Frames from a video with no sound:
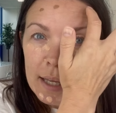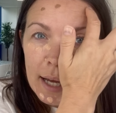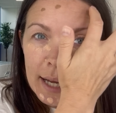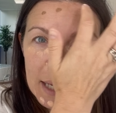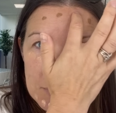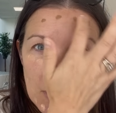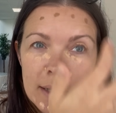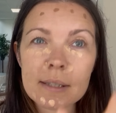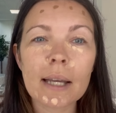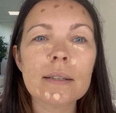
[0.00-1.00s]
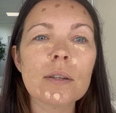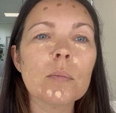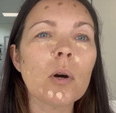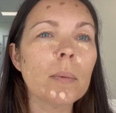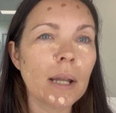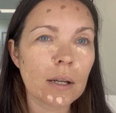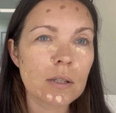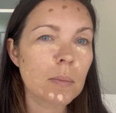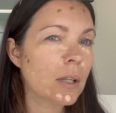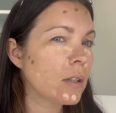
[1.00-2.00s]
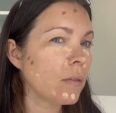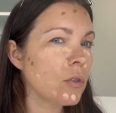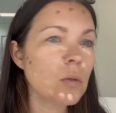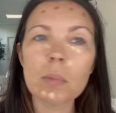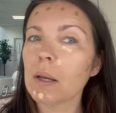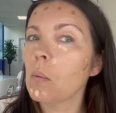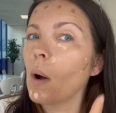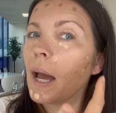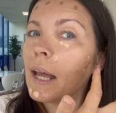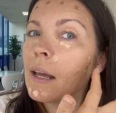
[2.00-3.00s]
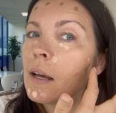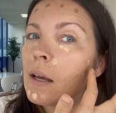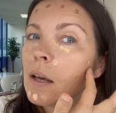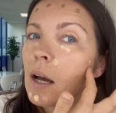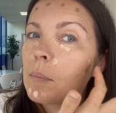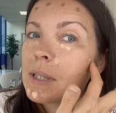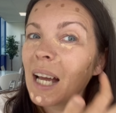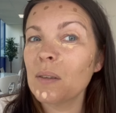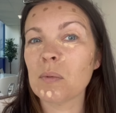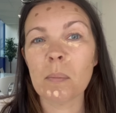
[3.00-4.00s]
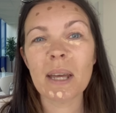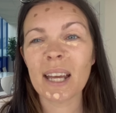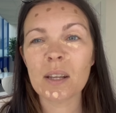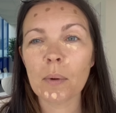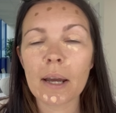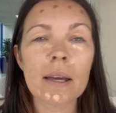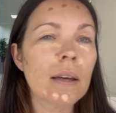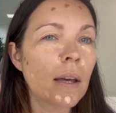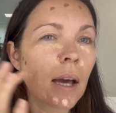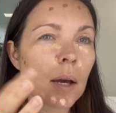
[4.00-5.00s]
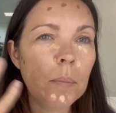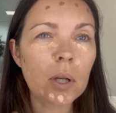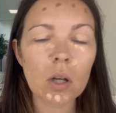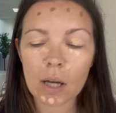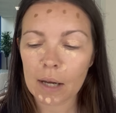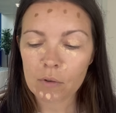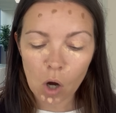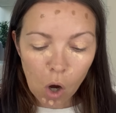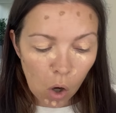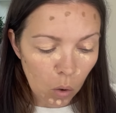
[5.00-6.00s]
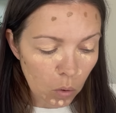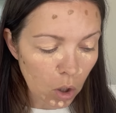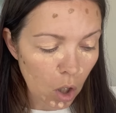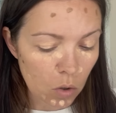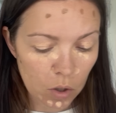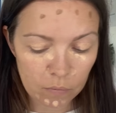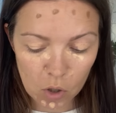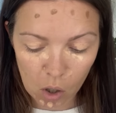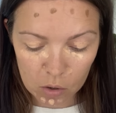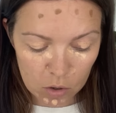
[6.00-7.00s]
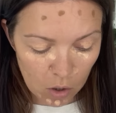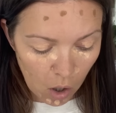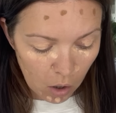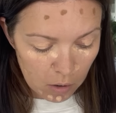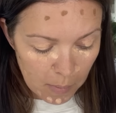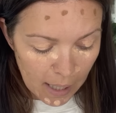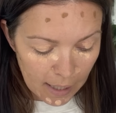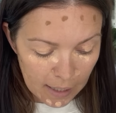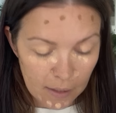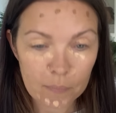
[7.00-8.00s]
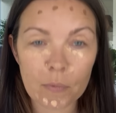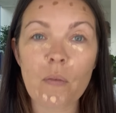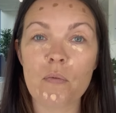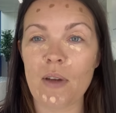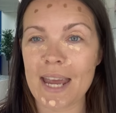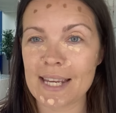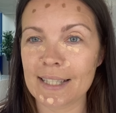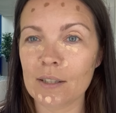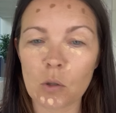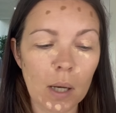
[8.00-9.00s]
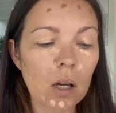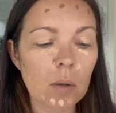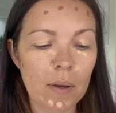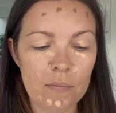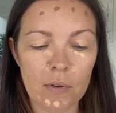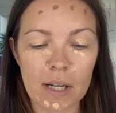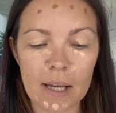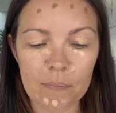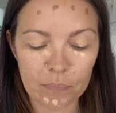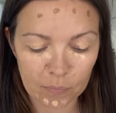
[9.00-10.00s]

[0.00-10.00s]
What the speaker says: I am quite tanned at the moment actually because I've just been away. I'm tan for me anyway. But look, I've got a whole load of dots on my face, so I look a bit funny.